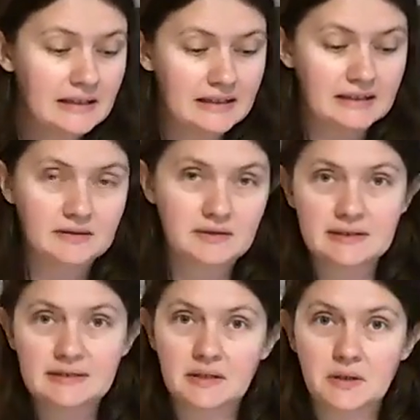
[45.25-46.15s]
It is
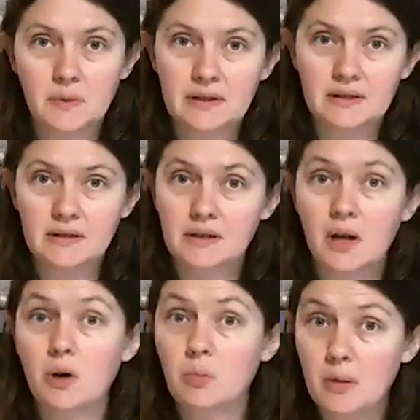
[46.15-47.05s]
considered one of the
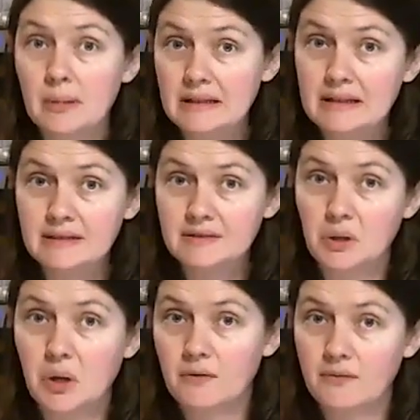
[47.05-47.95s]
comorbidities or
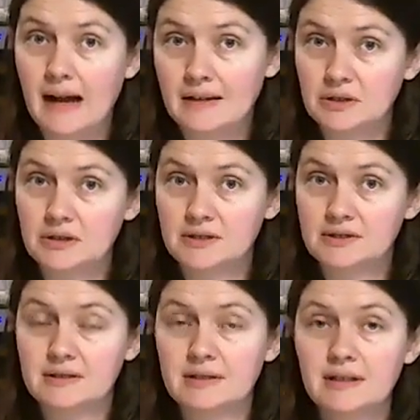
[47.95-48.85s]

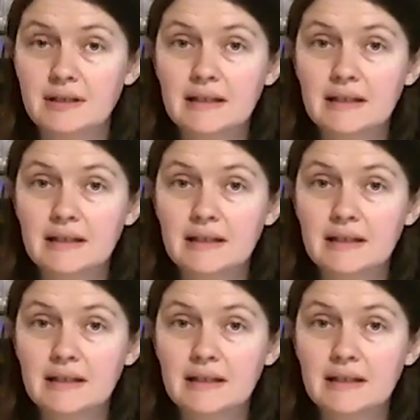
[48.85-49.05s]
cofactors